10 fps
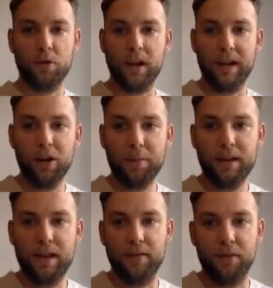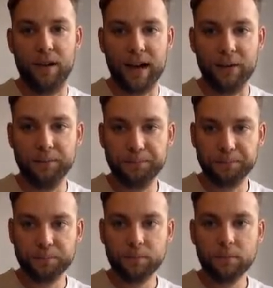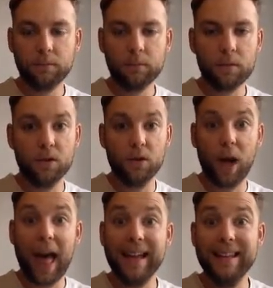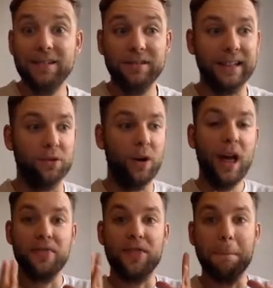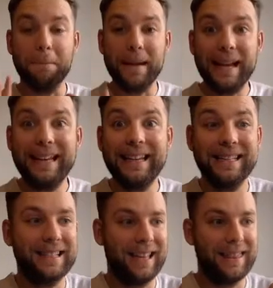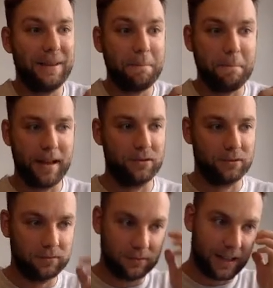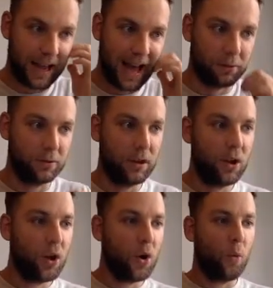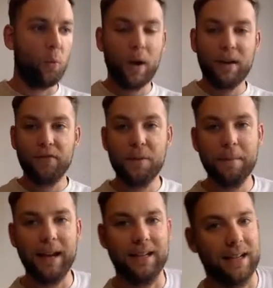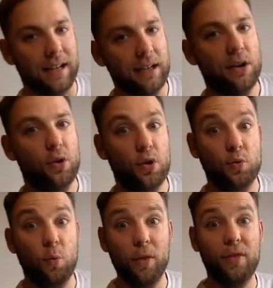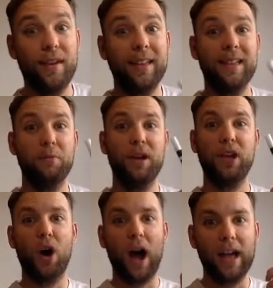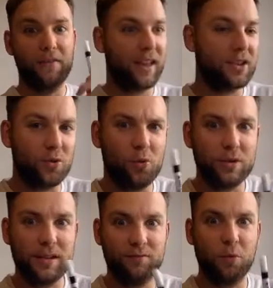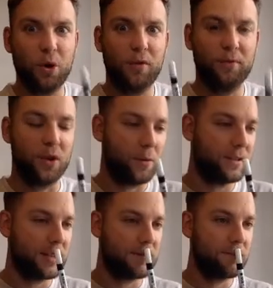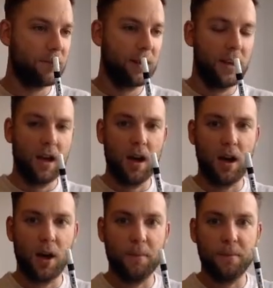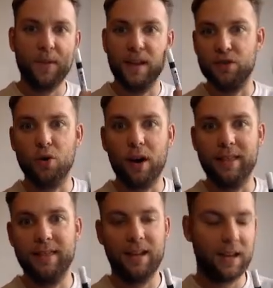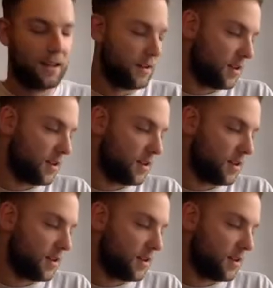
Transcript: a little bit different now. So hey diddle diddle, the median's in the middle. Now, with the median, there's one thing that I think it's always worth noting. That's not in the